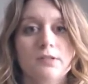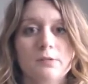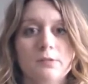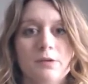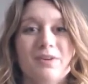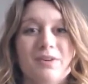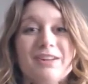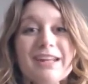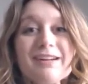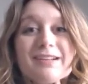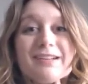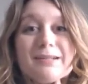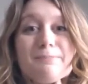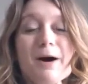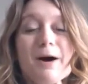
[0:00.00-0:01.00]
So we don't want our
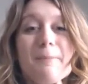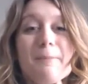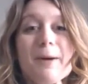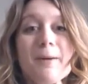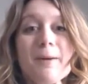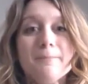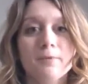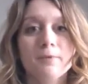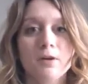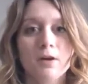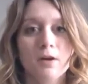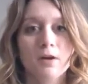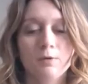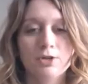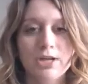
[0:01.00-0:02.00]
larynx to pop up,
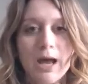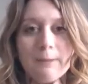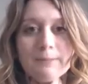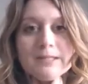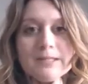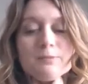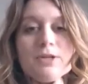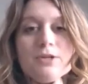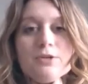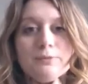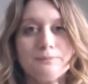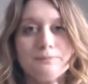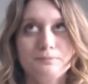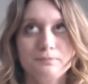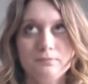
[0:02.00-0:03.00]
which happens when
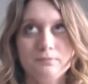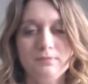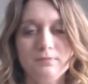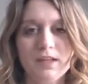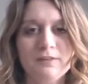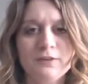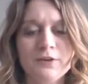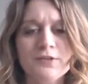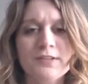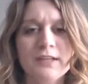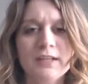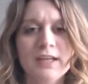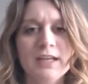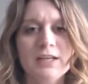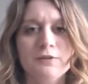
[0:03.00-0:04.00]
if you're
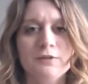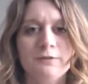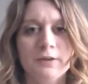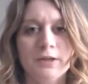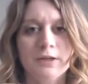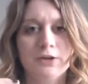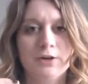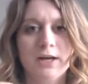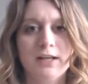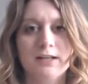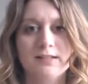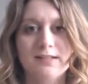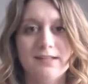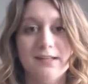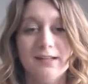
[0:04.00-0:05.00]
singing and you feel like you're hitting
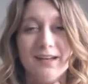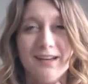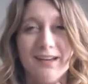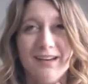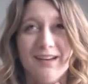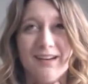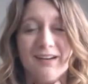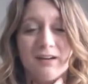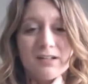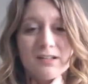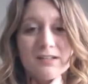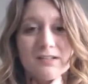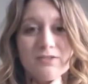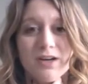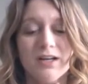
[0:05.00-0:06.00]
a ceiling or
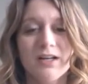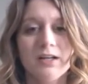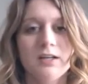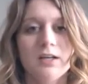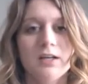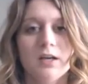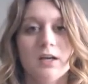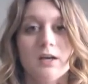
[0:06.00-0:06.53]
it's straining,